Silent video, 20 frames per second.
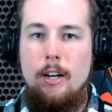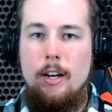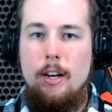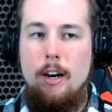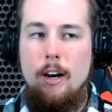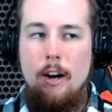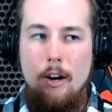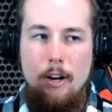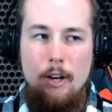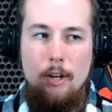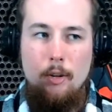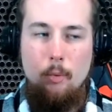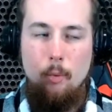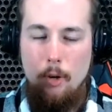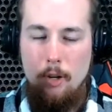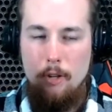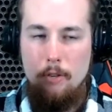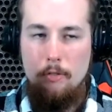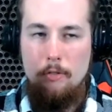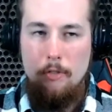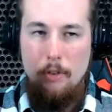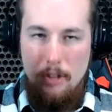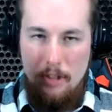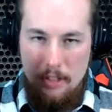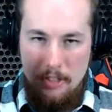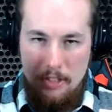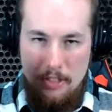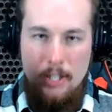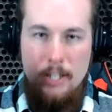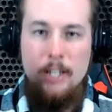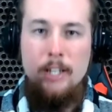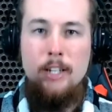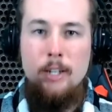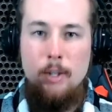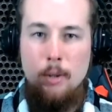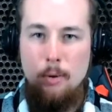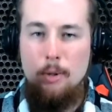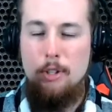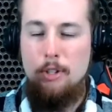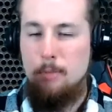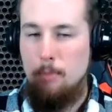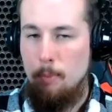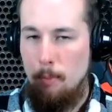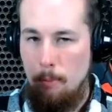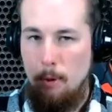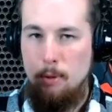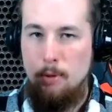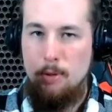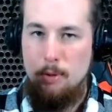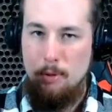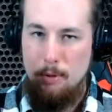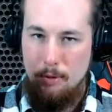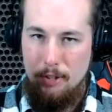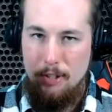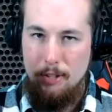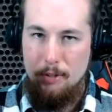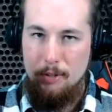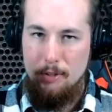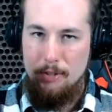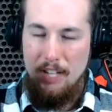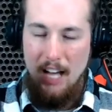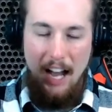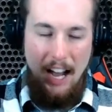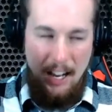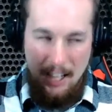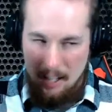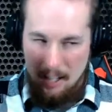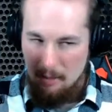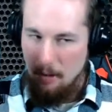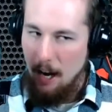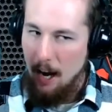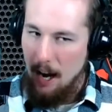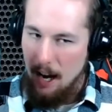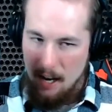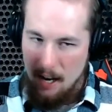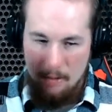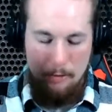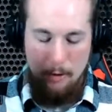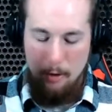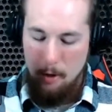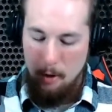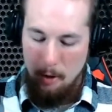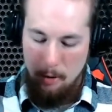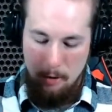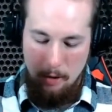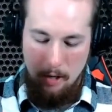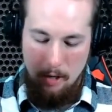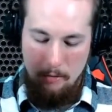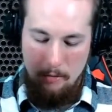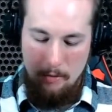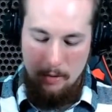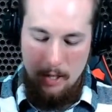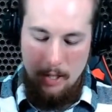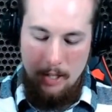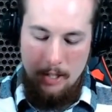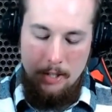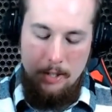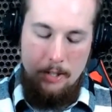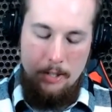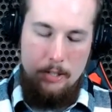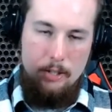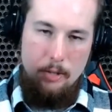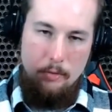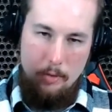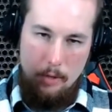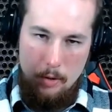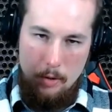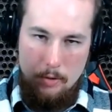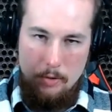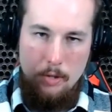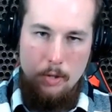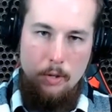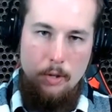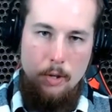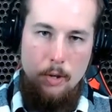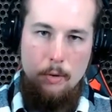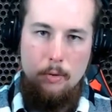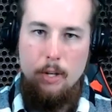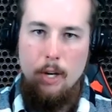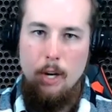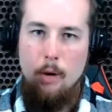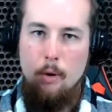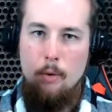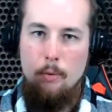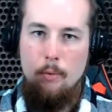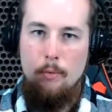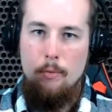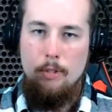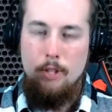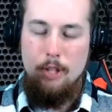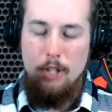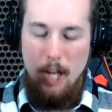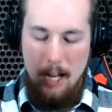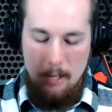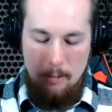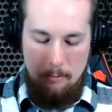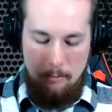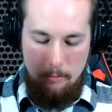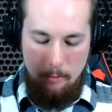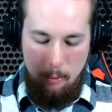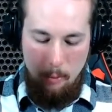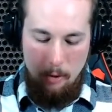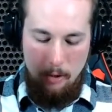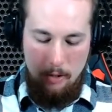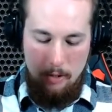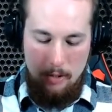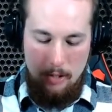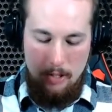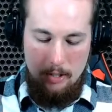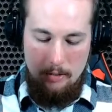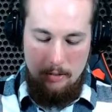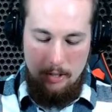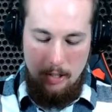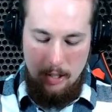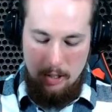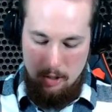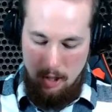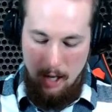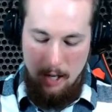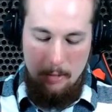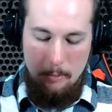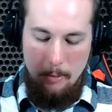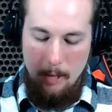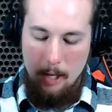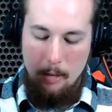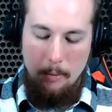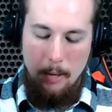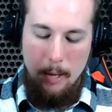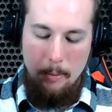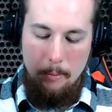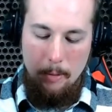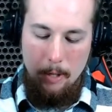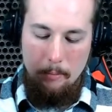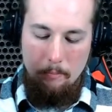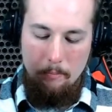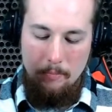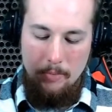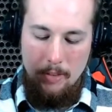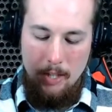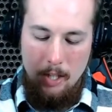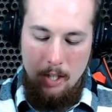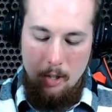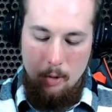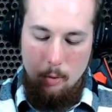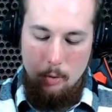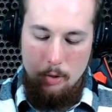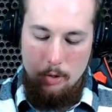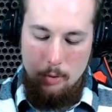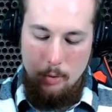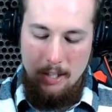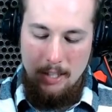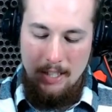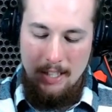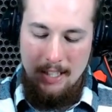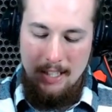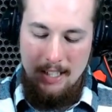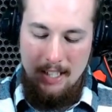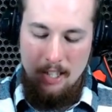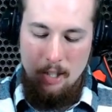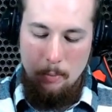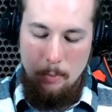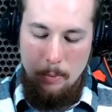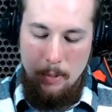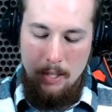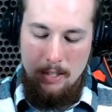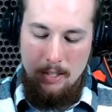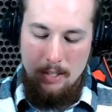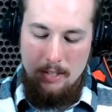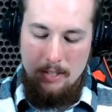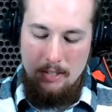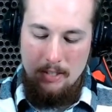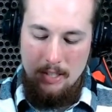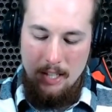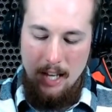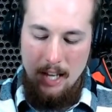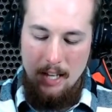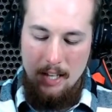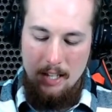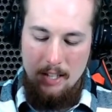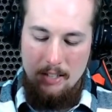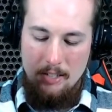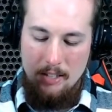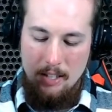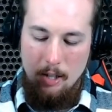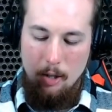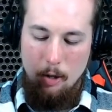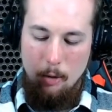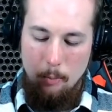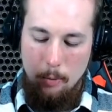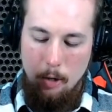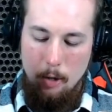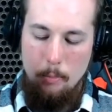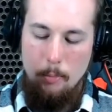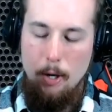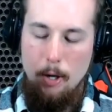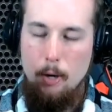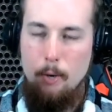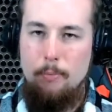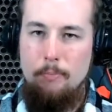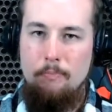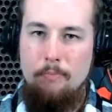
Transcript: on one of the coolest promotional deals I have ever heard of. So, for those of you who don't know, Chatom Ford in, in Chatom, Alabama, was running an Independence Day sale promo.